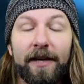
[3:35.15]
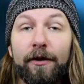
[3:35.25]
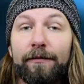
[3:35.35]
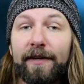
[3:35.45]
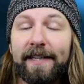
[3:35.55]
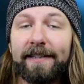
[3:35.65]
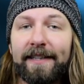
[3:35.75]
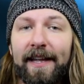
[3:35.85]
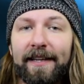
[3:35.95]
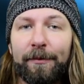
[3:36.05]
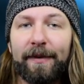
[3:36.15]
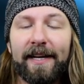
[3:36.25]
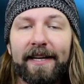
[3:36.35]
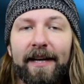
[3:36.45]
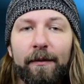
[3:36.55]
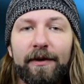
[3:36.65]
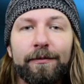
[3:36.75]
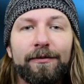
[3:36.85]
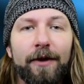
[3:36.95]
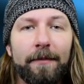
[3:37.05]
And don't forget to click that little bell icon when you
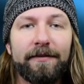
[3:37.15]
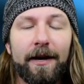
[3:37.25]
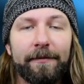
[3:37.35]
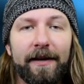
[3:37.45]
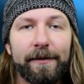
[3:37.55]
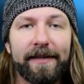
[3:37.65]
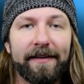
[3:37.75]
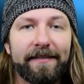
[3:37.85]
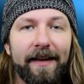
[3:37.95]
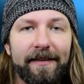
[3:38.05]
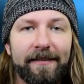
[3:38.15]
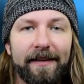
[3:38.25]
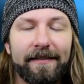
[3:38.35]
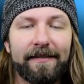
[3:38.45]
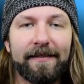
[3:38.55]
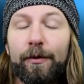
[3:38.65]
subscribe to stay updated with the latest content.